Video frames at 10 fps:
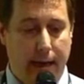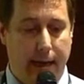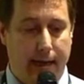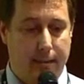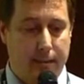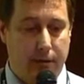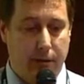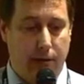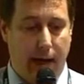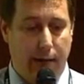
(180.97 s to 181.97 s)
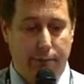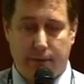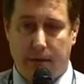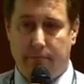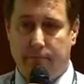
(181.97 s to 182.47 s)
And you have
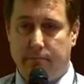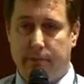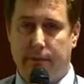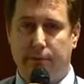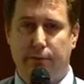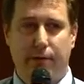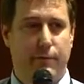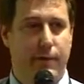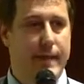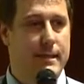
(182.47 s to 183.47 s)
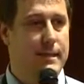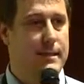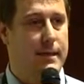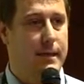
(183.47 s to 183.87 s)
different phases